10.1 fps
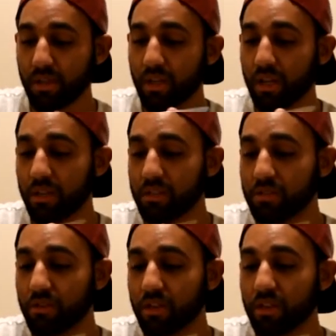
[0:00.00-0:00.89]
And
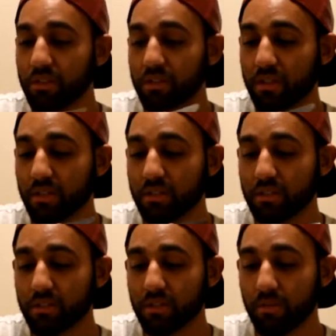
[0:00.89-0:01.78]
this right here is like a
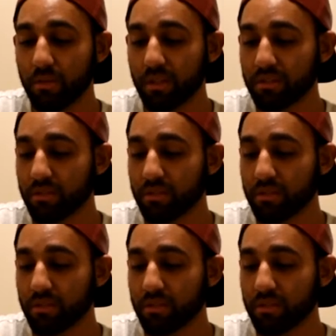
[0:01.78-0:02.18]
cheap plastic.